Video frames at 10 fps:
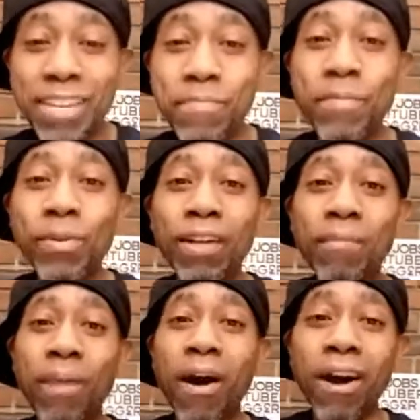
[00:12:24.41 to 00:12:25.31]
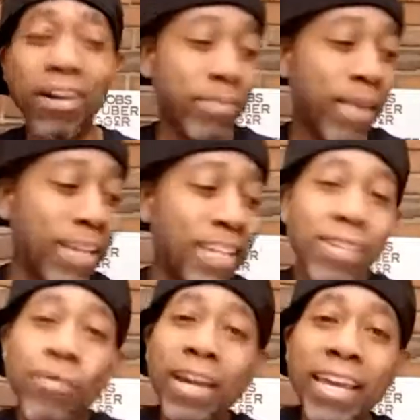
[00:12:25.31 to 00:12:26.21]
people love bars, man.
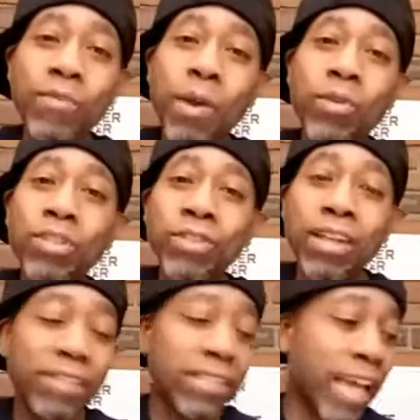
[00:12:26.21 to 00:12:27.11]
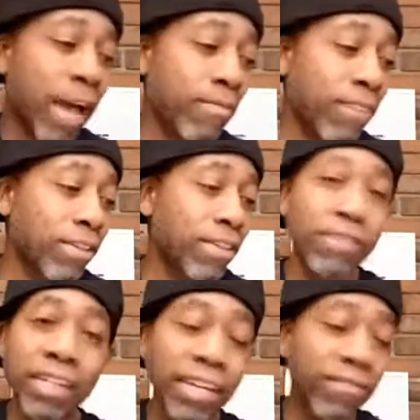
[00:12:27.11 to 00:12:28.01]
Why wouldn't you love this album, right? You
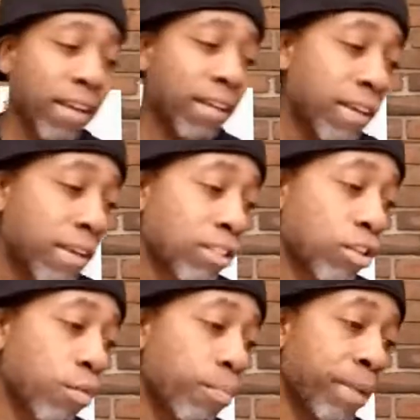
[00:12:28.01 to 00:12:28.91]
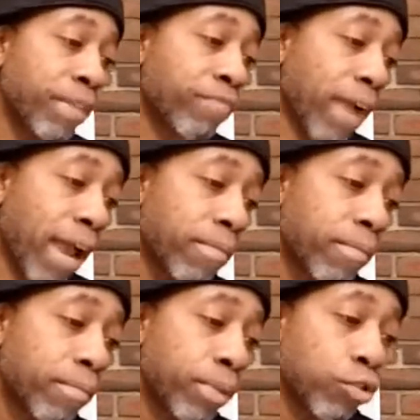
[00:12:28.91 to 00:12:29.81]
love to eat, right? So Beef Rap,
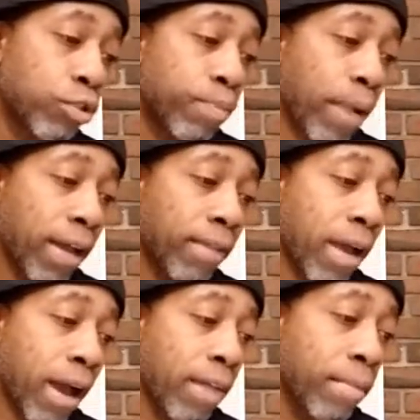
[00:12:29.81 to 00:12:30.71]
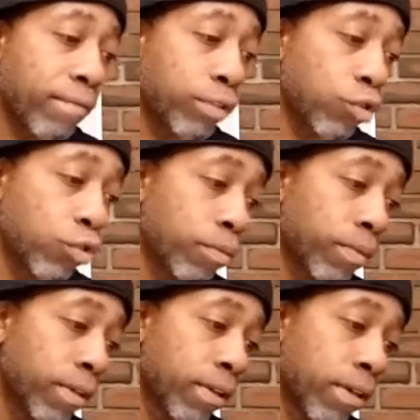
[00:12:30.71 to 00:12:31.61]
produced by MF Doom.